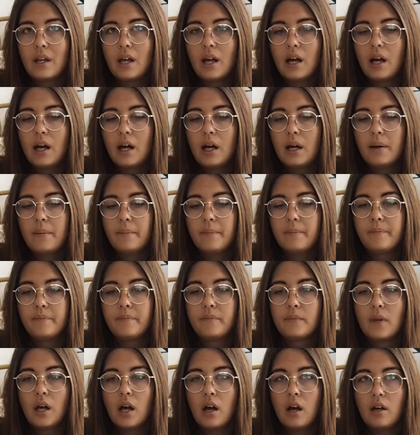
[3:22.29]

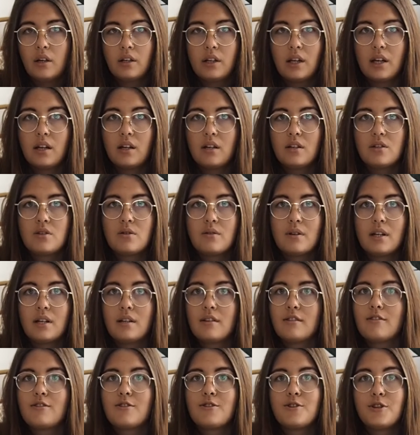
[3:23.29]
I'll get into
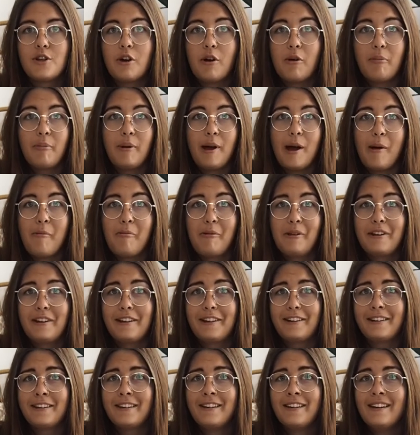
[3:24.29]
it. Stop
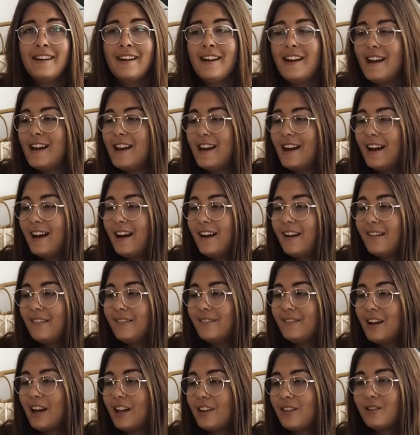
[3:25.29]
babbling.
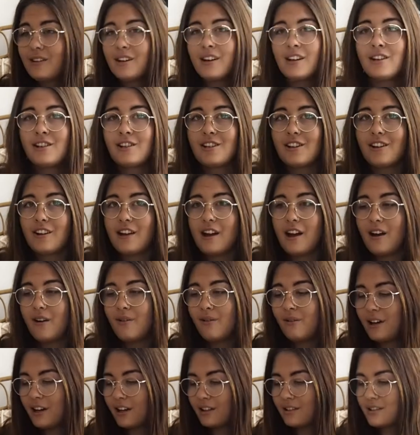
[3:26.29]
I thought I'd show you how
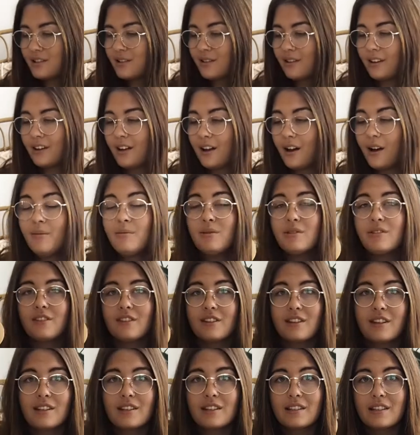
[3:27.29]
it works. So it comes
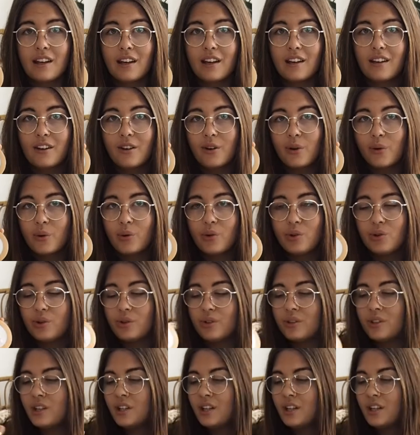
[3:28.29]
with this like
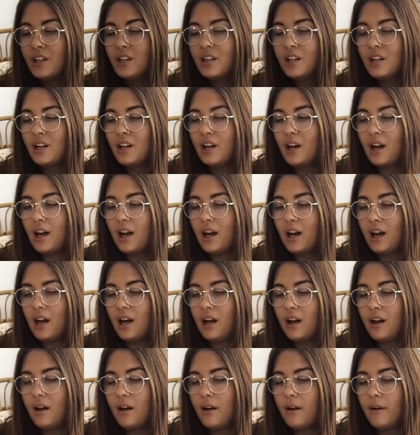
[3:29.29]
cool
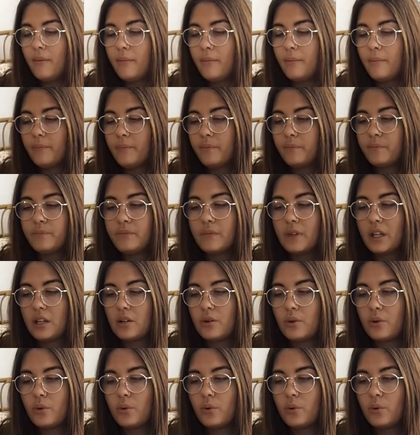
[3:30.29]

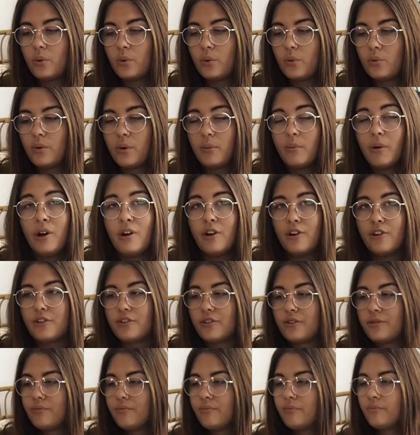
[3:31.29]
little
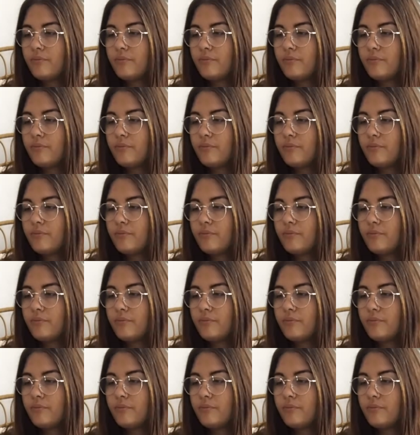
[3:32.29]
remote.